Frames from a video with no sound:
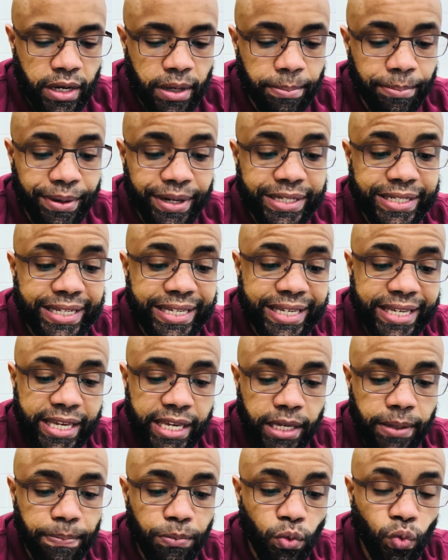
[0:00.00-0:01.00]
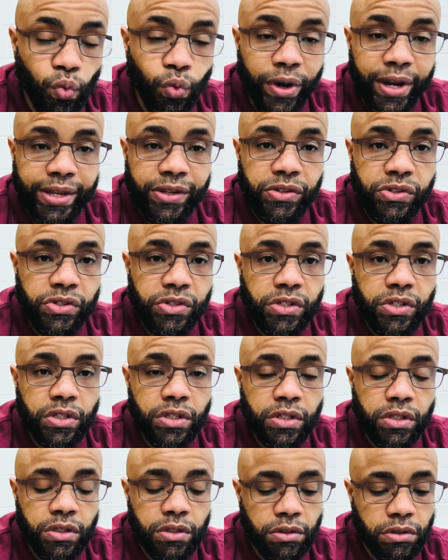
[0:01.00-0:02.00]
but to keep rates
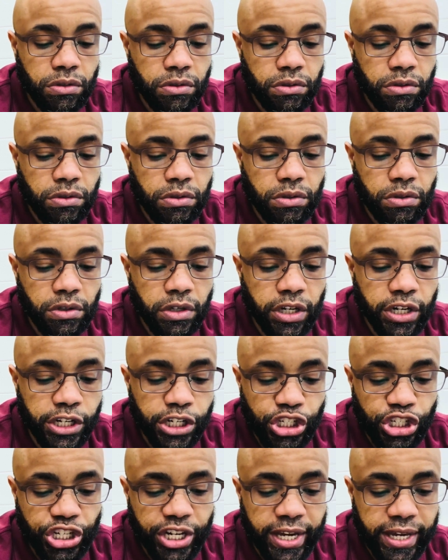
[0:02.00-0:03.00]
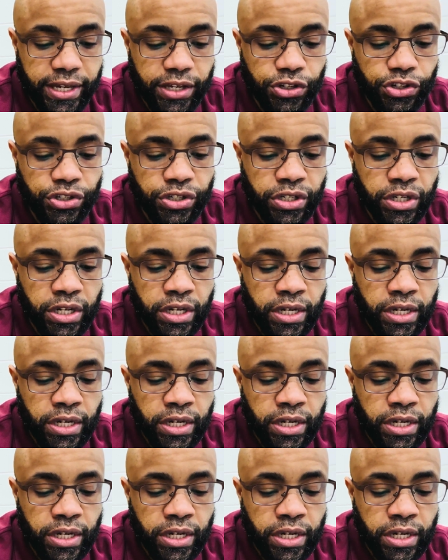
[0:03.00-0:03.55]
unchanged.